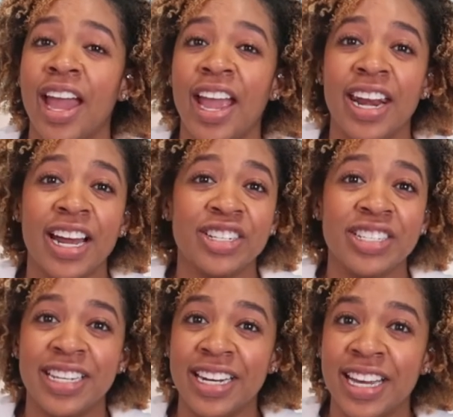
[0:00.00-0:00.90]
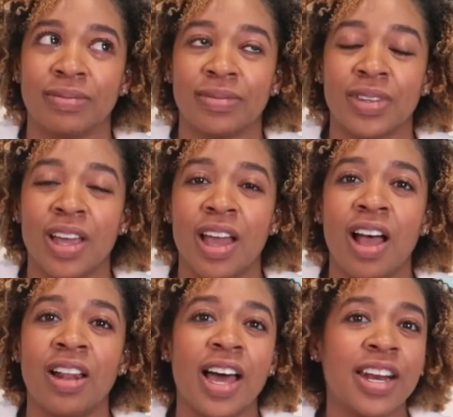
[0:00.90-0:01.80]
I just did it.
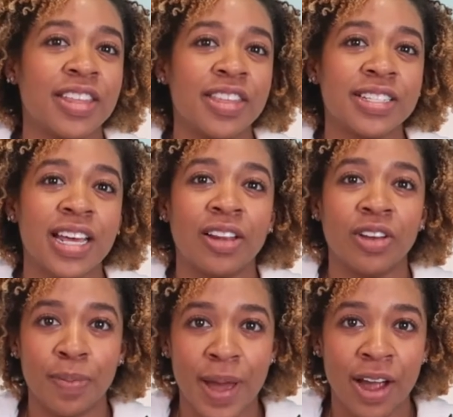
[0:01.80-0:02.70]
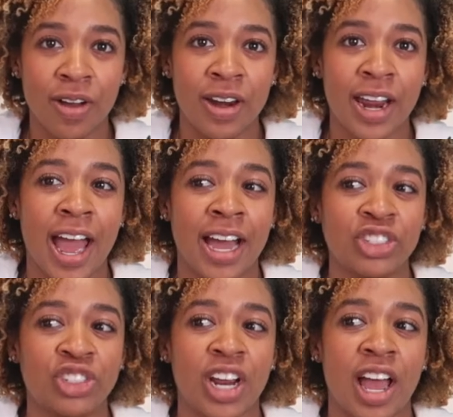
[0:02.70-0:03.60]
A lot of the things that I look back on
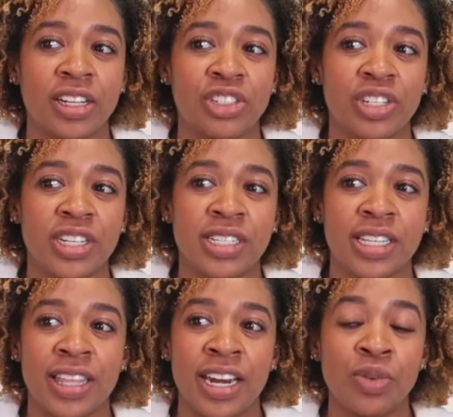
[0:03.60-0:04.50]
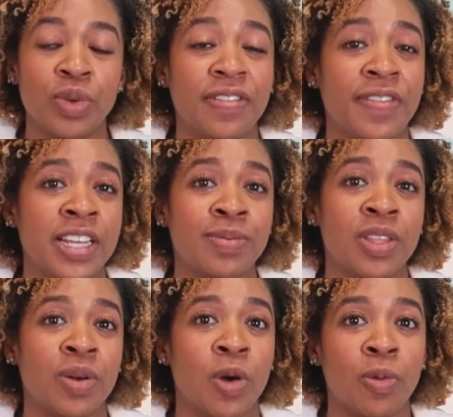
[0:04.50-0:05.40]
as challenges, they didn't really faze me
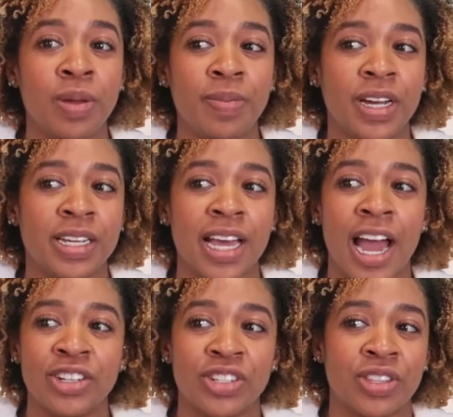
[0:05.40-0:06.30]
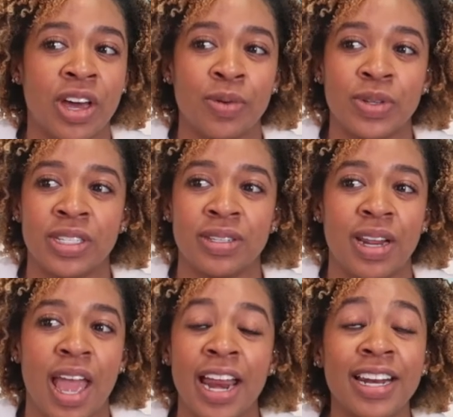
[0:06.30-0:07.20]
in the moment, because I just thought I
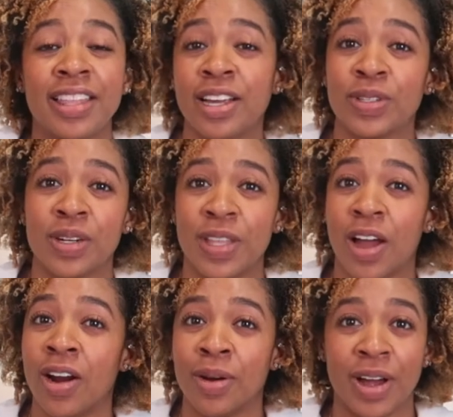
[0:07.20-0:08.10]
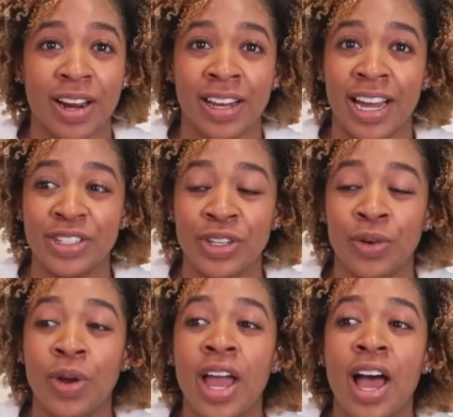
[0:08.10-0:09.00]
didn't think it was gonna be that hard, I'm not gonna lie to
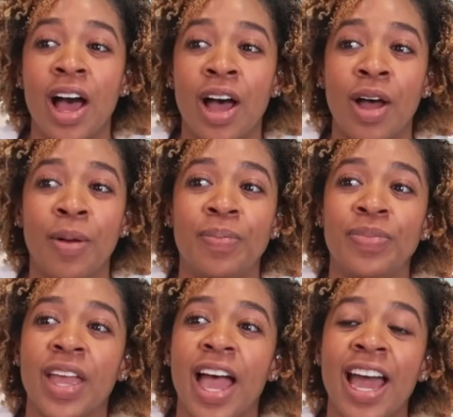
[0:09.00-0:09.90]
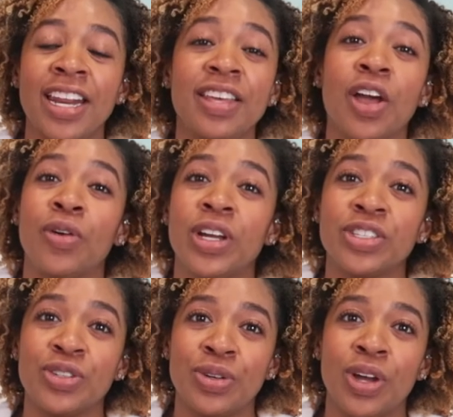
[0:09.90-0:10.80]
you. I didn't think owning
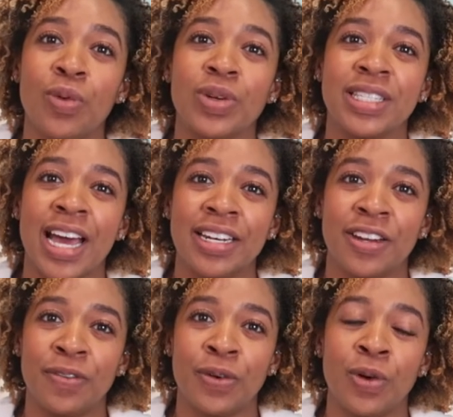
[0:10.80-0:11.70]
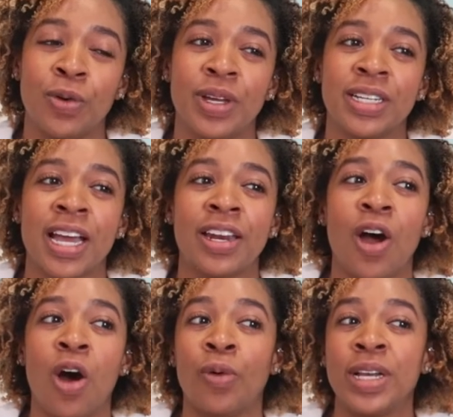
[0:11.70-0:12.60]
a studio was that difficult, because I had
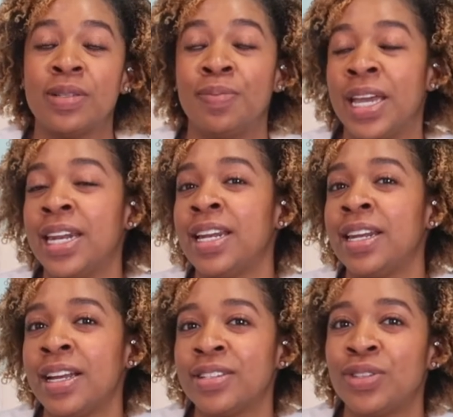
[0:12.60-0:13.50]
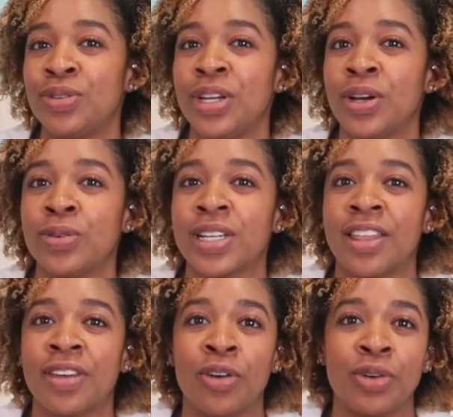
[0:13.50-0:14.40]
always been in dance studios.
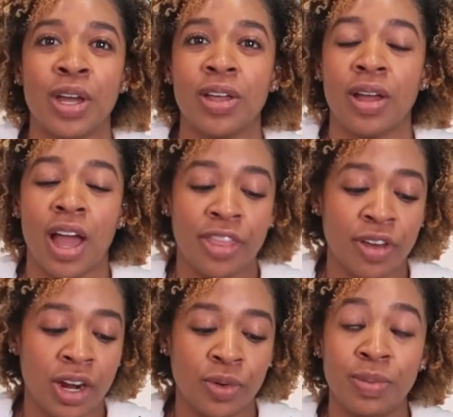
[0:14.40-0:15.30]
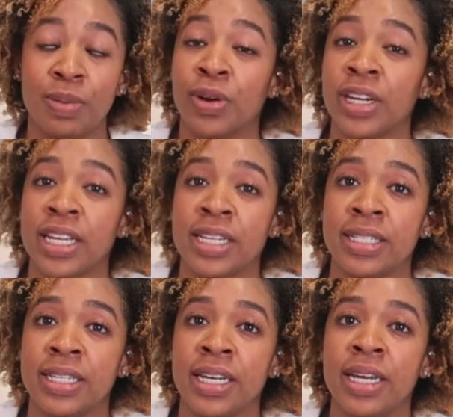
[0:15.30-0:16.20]
I thought it would be pretty
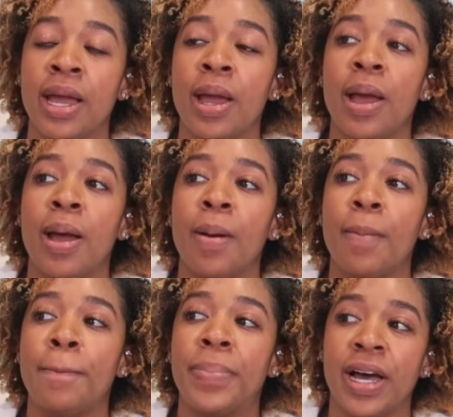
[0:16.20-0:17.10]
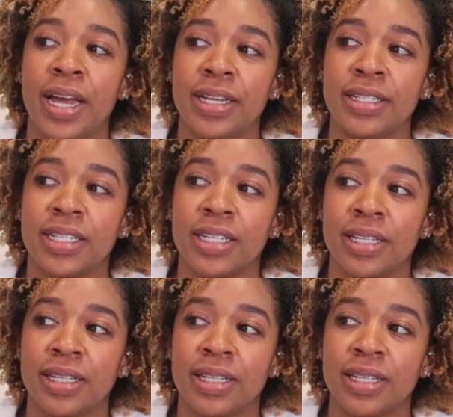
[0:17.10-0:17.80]
easy, but